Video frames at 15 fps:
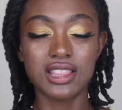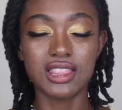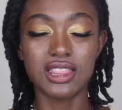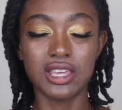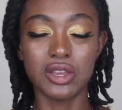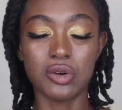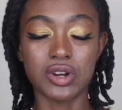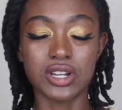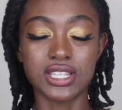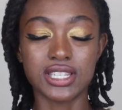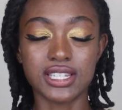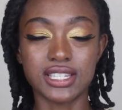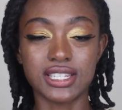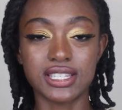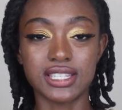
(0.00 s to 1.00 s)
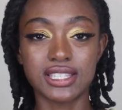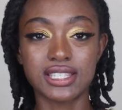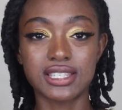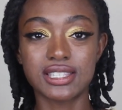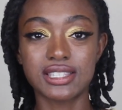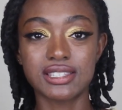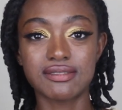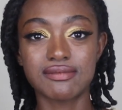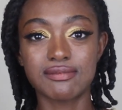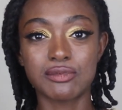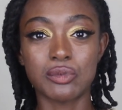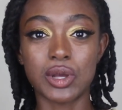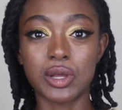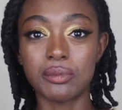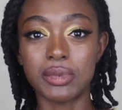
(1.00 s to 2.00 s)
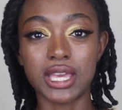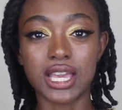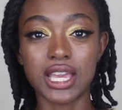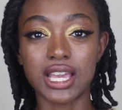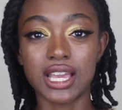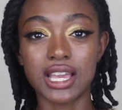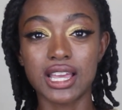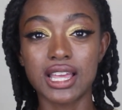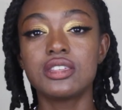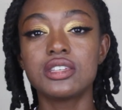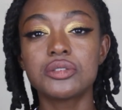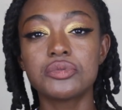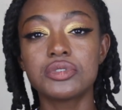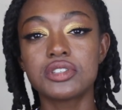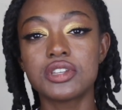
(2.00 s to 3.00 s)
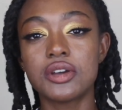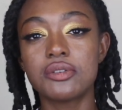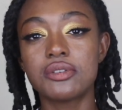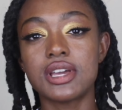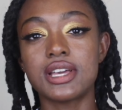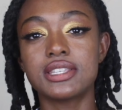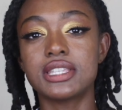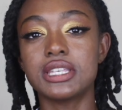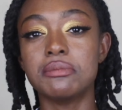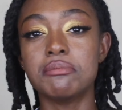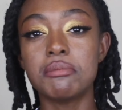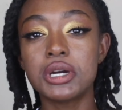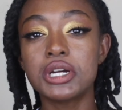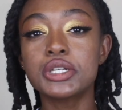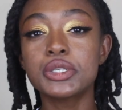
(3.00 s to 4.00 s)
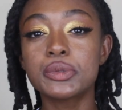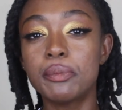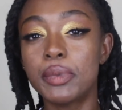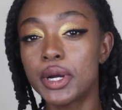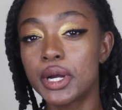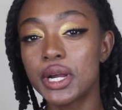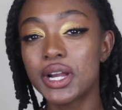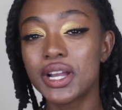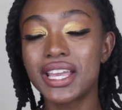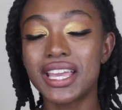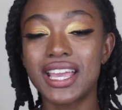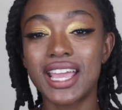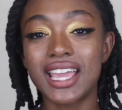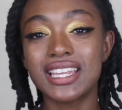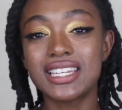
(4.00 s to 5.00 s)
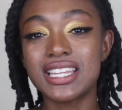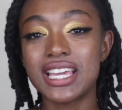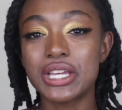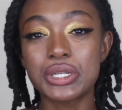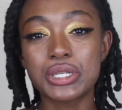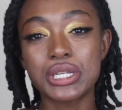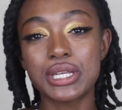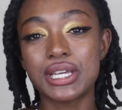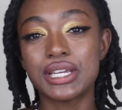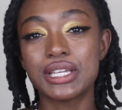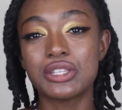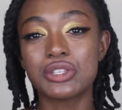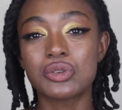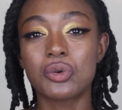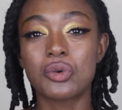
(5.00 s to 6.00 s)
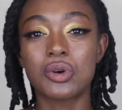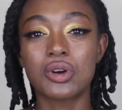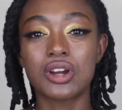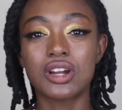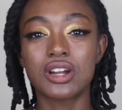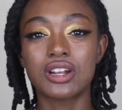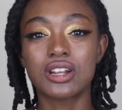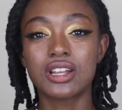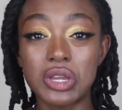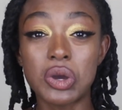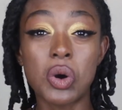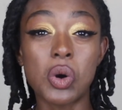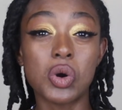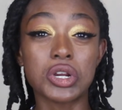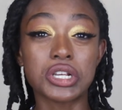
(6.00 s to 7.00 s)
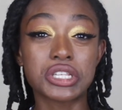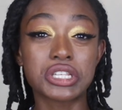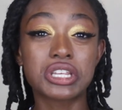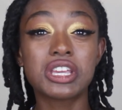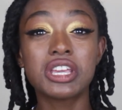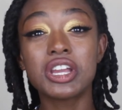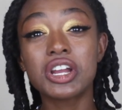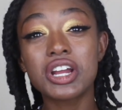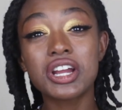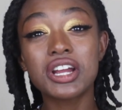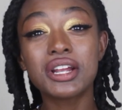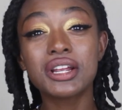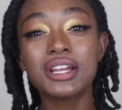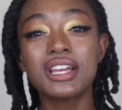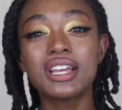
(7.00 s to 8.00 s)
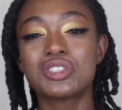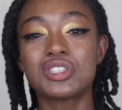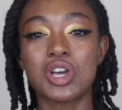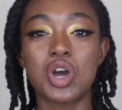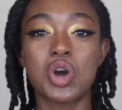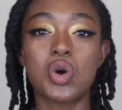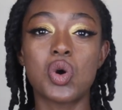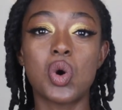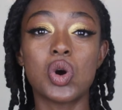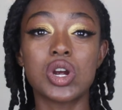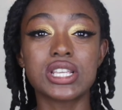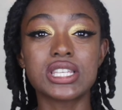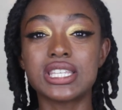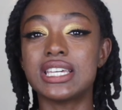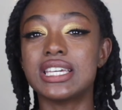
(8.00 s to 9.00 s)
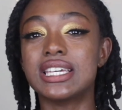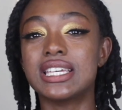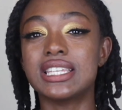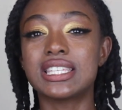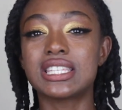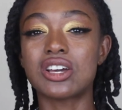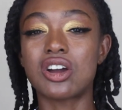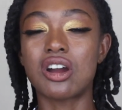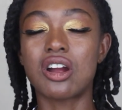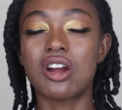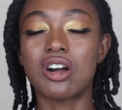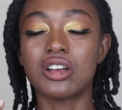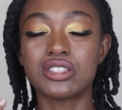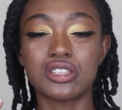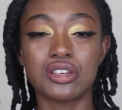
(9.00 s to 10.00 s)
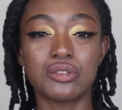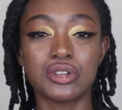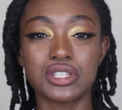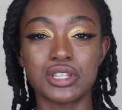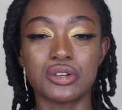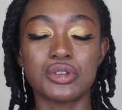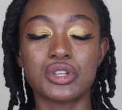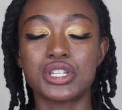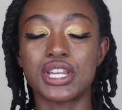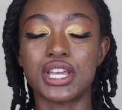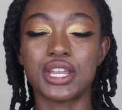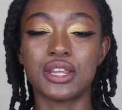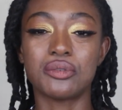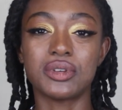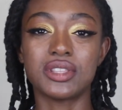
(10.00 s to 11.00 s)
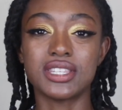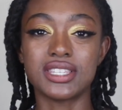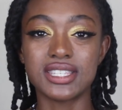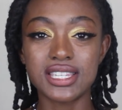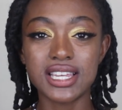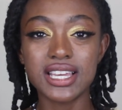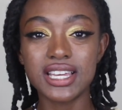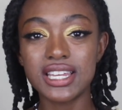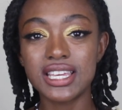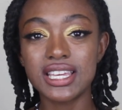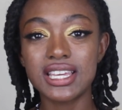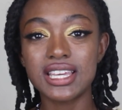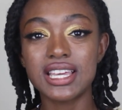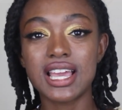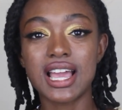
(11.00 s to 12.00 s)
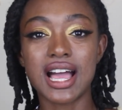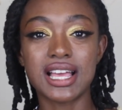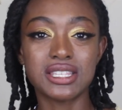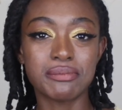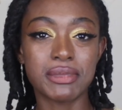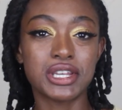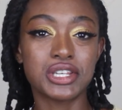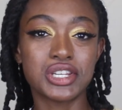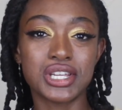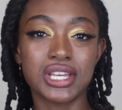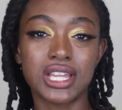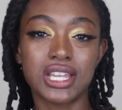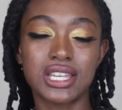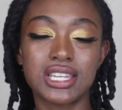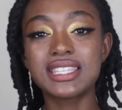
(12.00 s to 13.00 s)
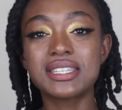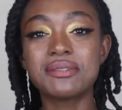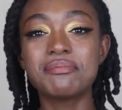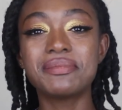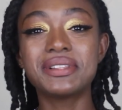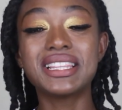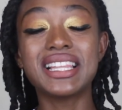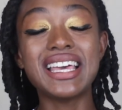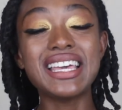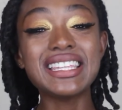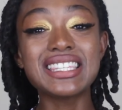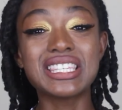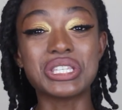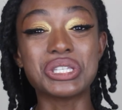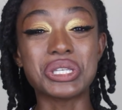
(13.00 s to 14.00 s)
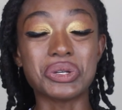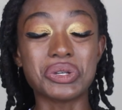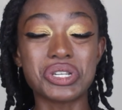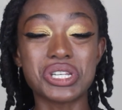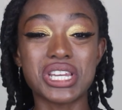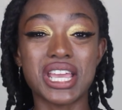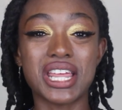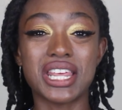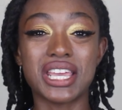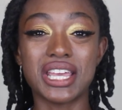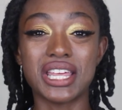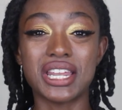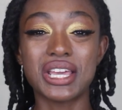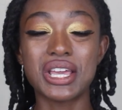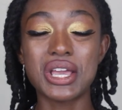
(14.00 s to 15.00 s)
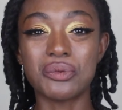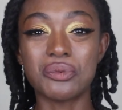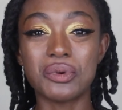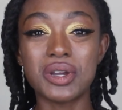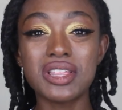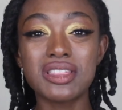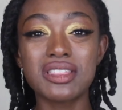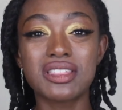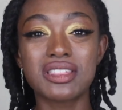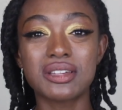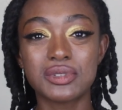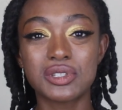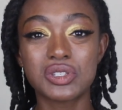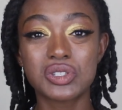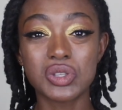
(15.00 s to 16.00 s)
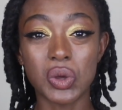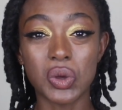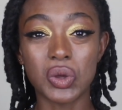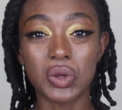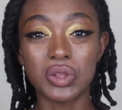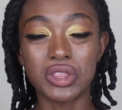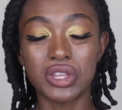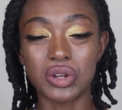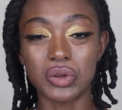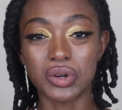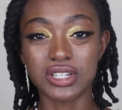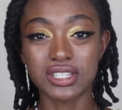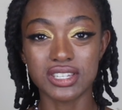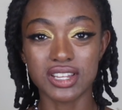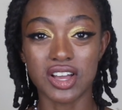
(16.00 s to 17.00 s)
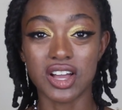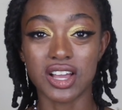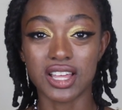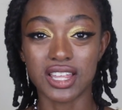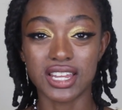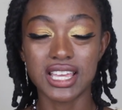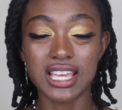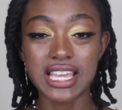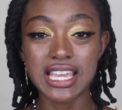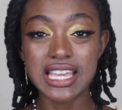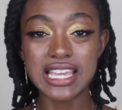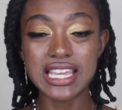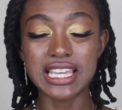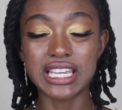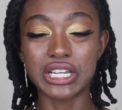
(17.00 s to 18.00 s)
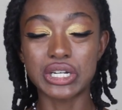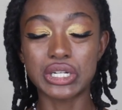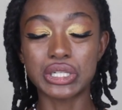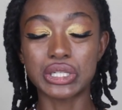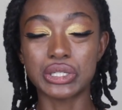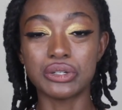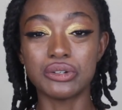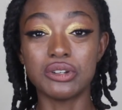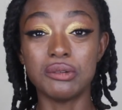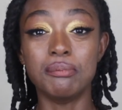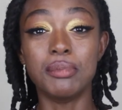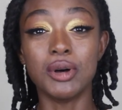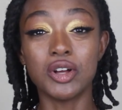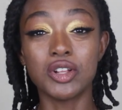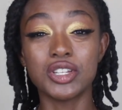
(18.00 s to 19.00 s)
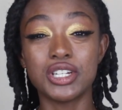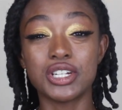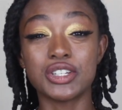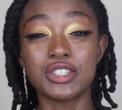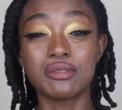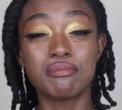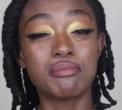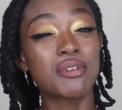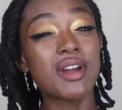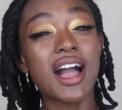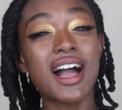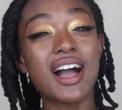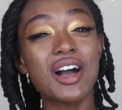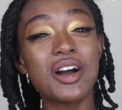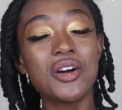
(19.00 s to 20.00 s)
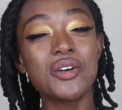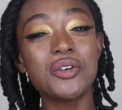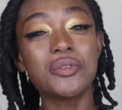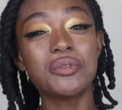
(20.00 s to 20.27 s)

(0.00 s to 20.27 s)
the horse's well-being. This was known as the Merseburg incantations, or the horse cure. So horses are also associated with this deity, as mentioned. Some plants associated with Sol, the Norse god, include Balder's brow,